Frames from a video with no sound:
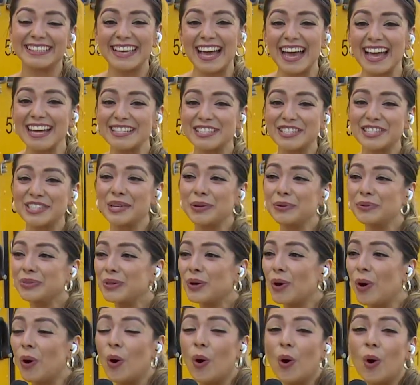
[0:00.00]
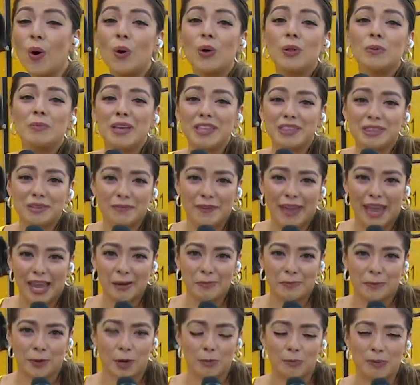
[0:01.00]
Yes, so the whole month of
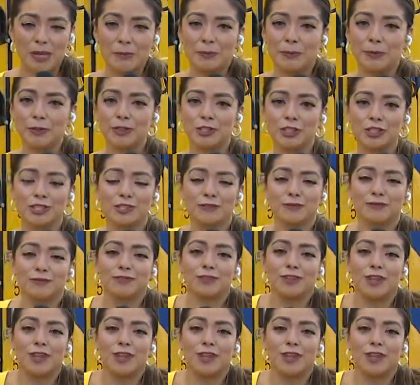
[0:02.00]
April, people just